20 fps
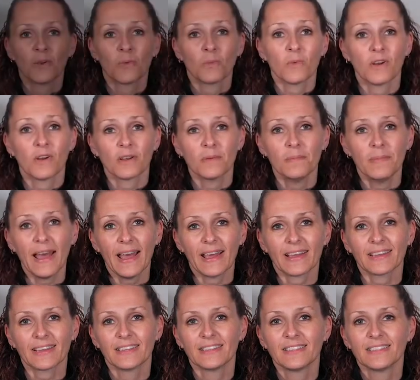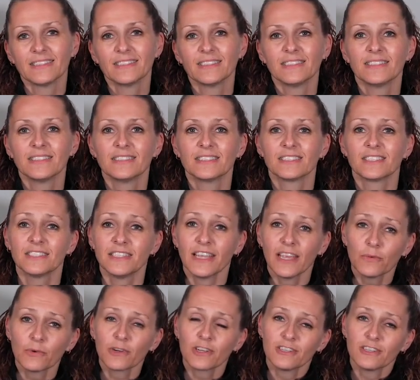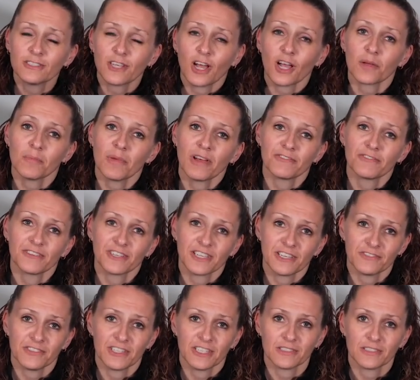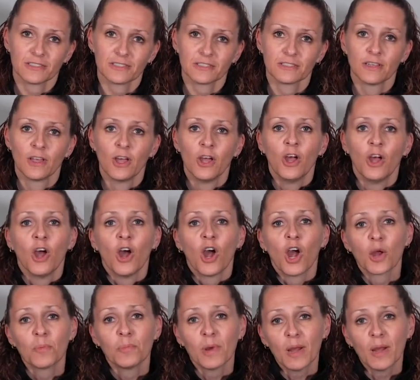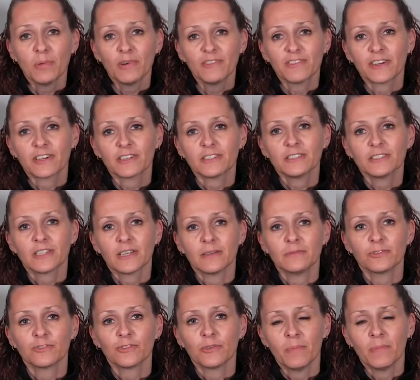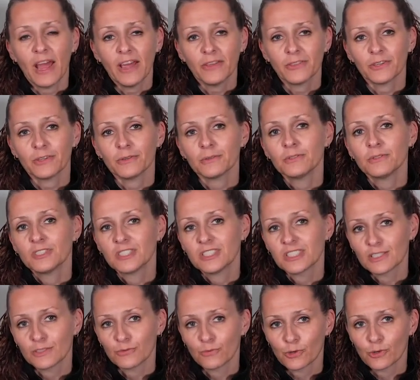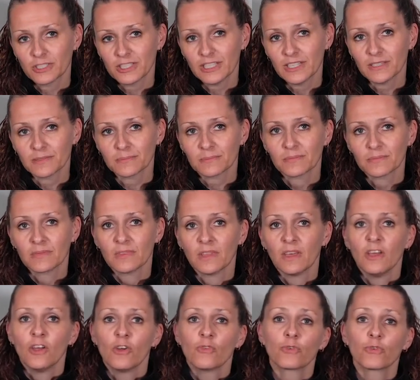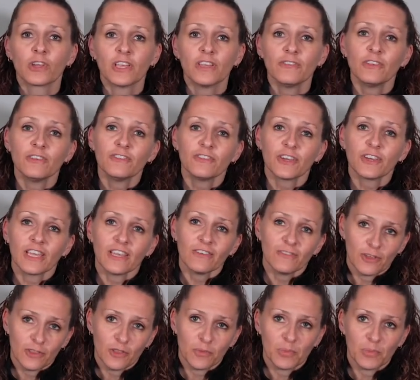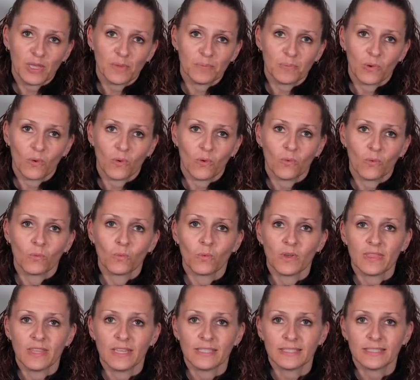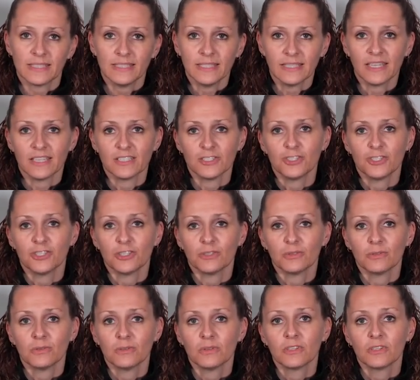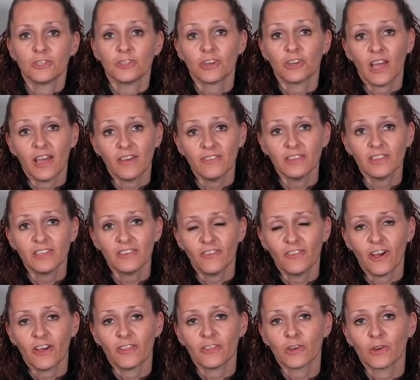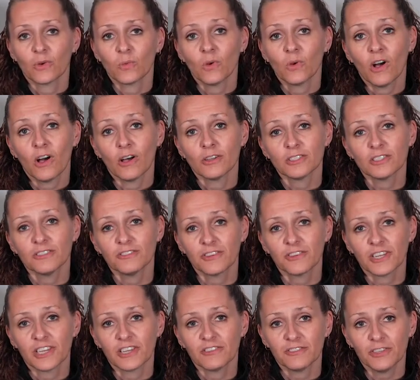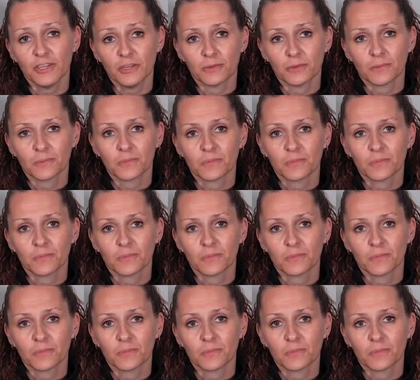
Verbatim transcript: Welcome back. Today we're going to talk about forgiveness. Our Bible verse comes from Matthew 6:14. For if you forgive other people when they sin against you, your heavenly Father will also forgive you.